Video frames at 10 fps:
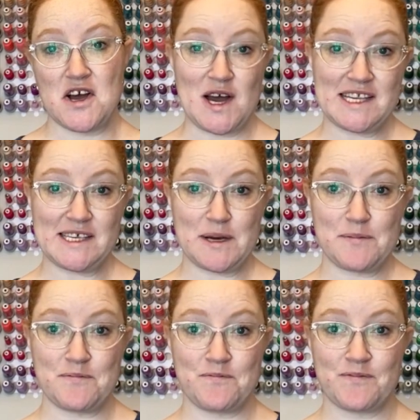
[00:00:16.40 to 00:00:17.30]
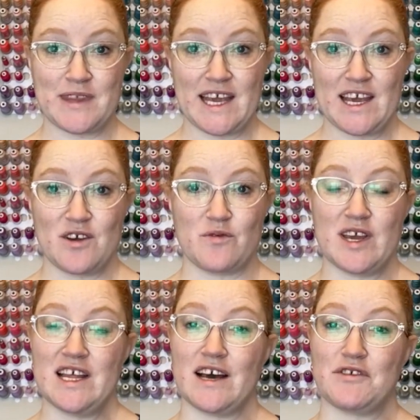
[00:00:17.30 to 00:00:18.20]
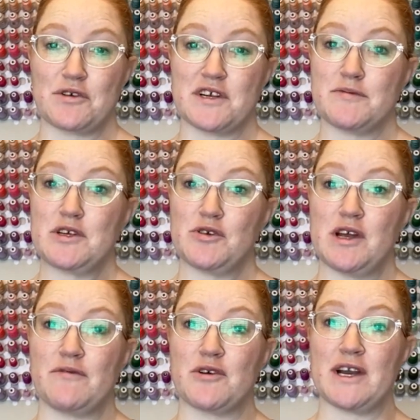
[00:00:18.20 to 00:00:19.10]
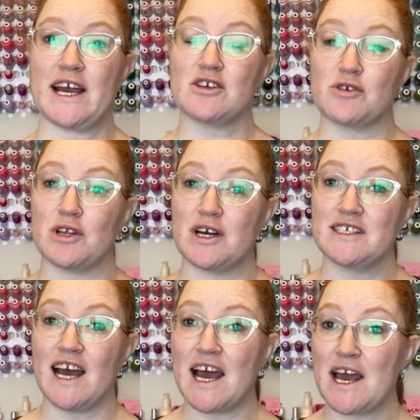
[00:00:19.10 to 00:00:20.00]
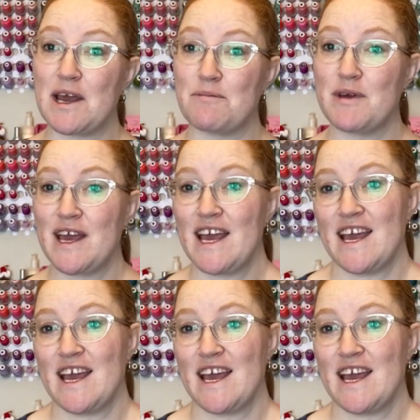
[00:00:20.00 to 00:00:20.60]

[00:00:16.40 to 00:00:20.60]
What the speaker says: awesome. We left our Christmas tree up for an extra long time,